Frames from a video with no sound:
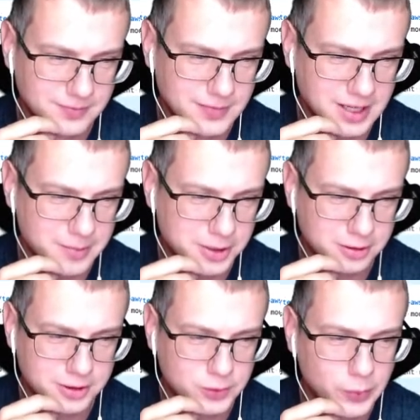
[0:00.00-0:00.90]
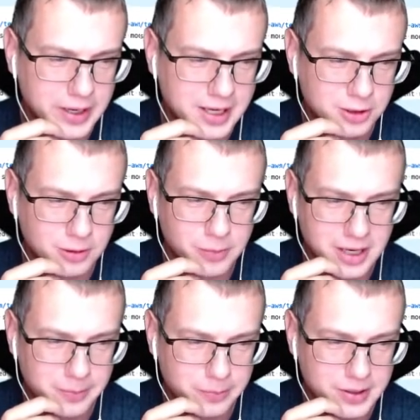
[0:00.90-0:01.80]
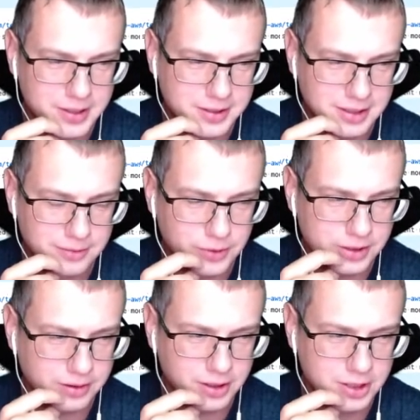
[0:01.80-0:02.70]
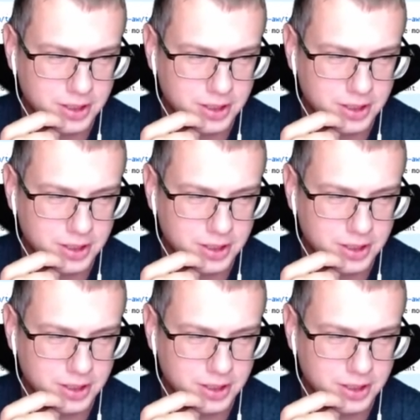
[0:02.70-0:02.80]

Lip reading: Amazon's way to bypass infrastructure